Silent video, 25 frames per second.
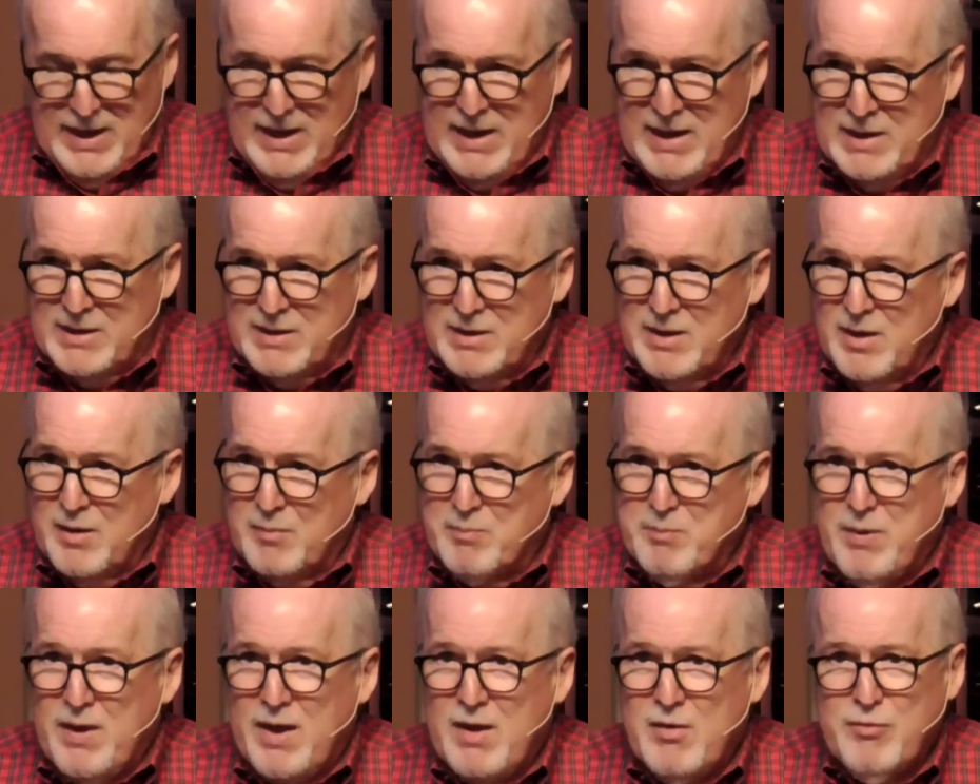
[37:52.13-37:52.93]
And
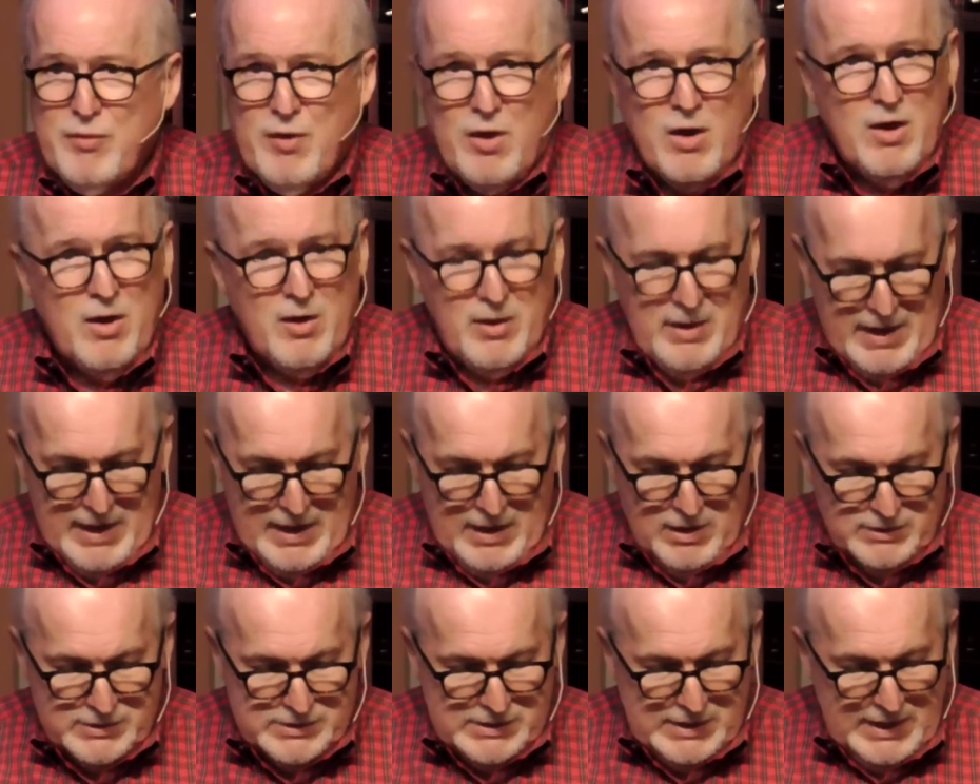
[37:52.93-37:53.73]
above all
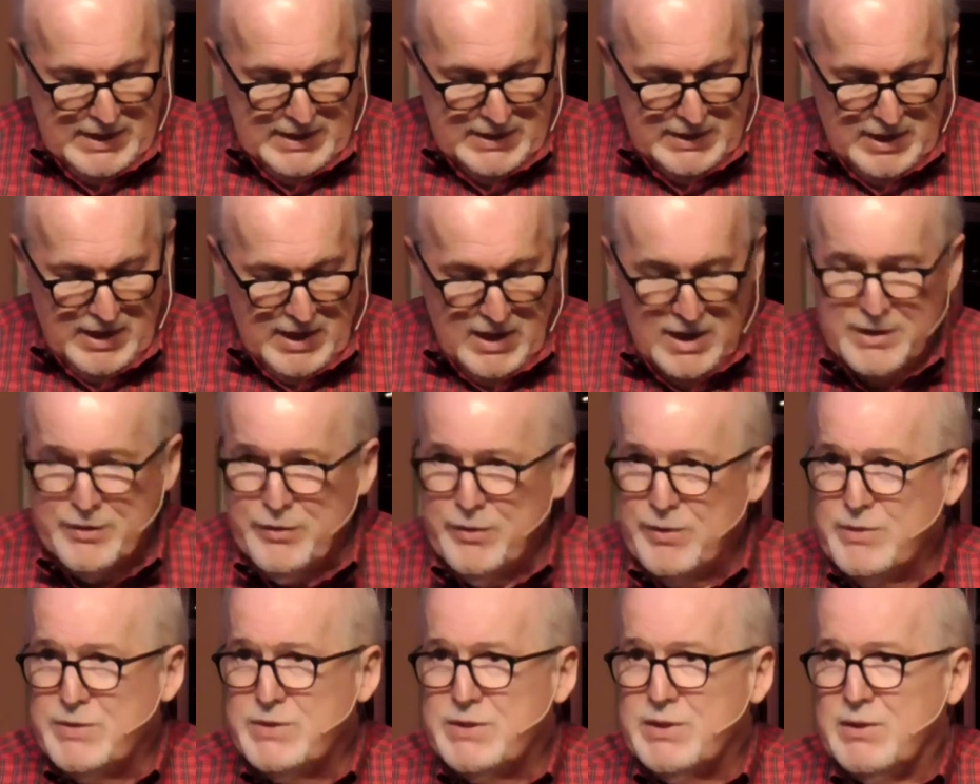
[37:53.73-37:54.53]
else, it
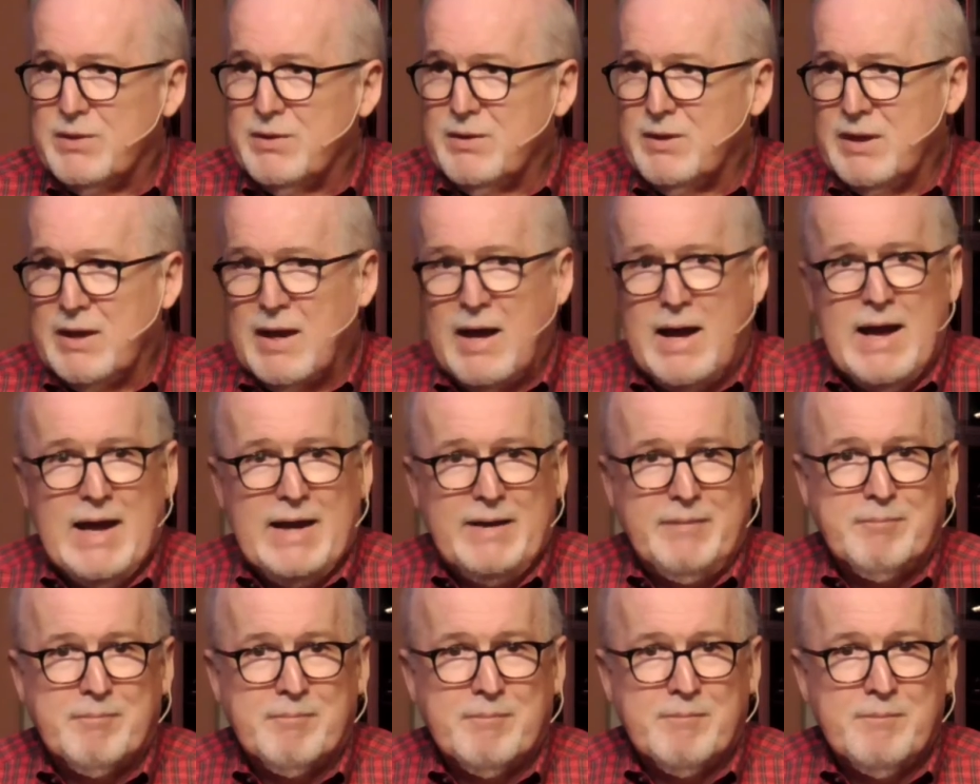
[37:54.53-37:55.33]
honors God.